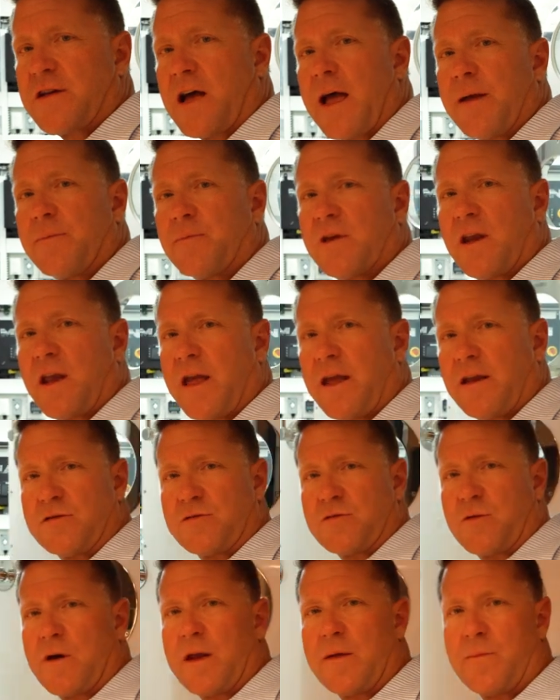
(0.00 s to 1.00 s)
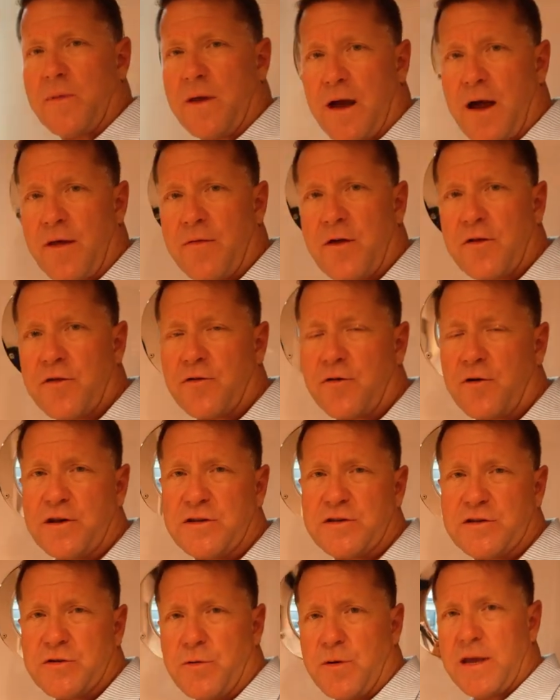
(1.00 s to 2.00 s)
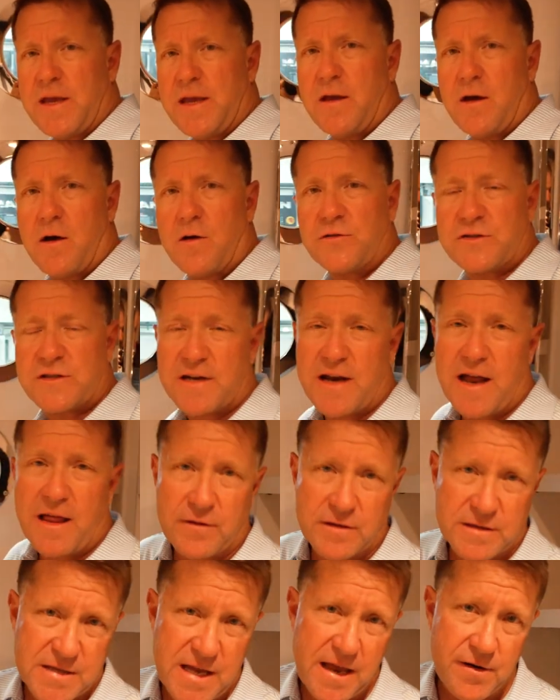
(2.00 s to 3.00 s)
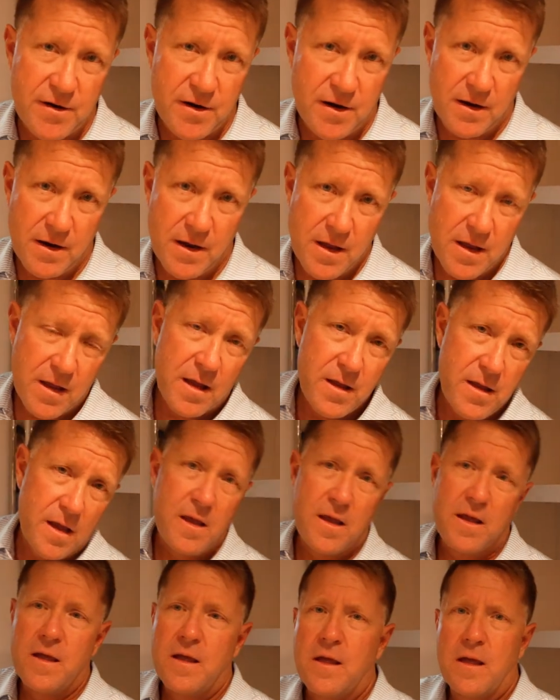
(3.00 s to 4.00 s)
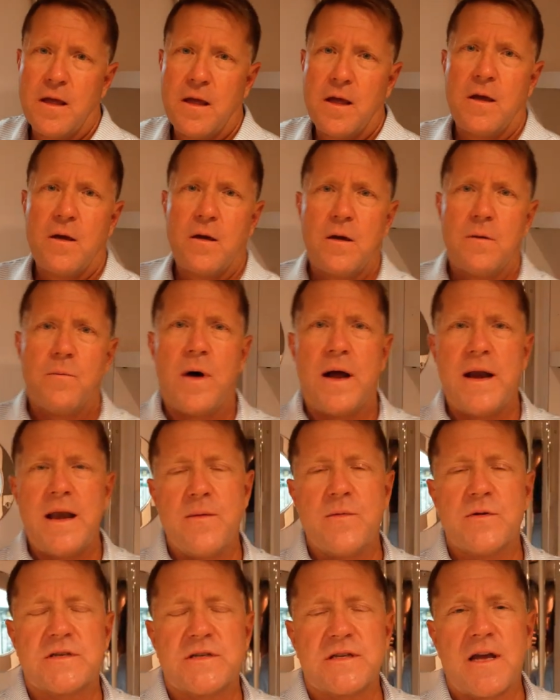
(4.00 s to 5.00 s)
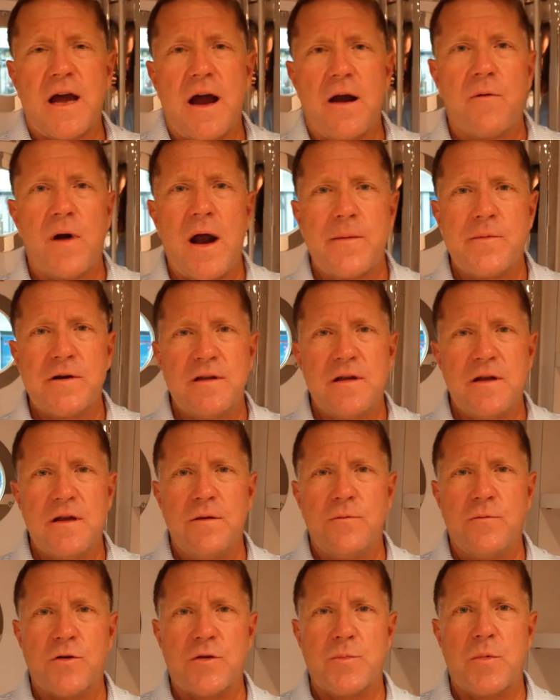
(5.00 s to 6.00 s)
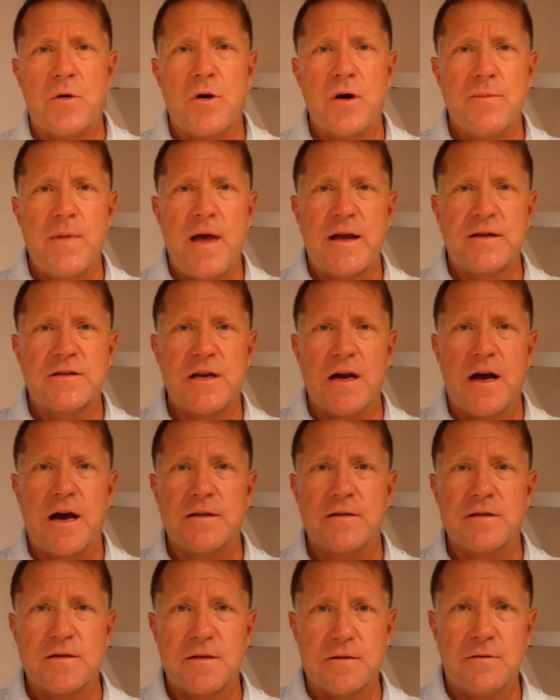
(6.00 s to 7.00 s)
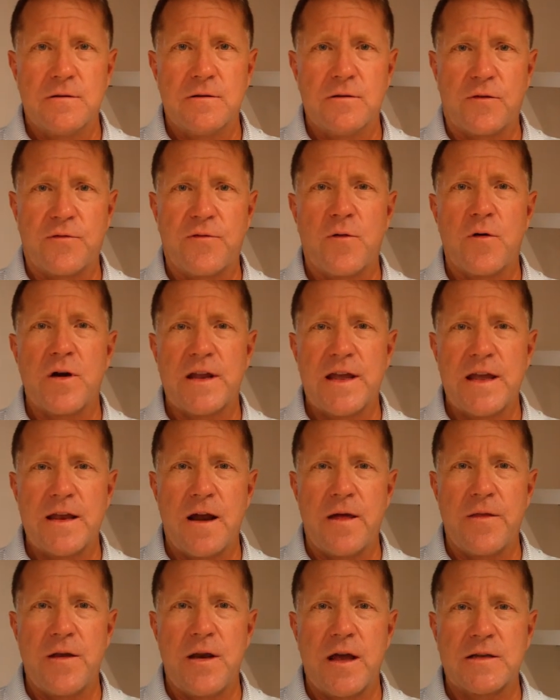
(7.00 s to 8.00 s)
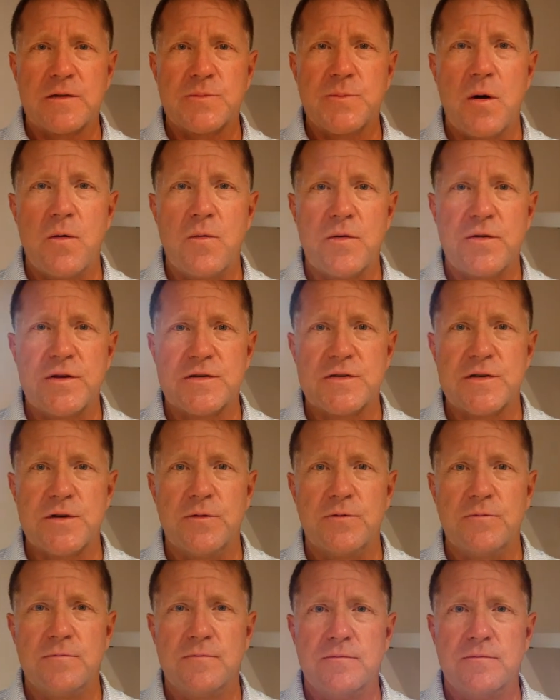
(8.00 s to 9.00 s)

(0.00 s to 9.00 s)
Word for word: time today joining me on the 32E Ocean Alexander. My name is Scott Robertson with MarineMax Yachts. Look forward to getting on the next boat with you soon.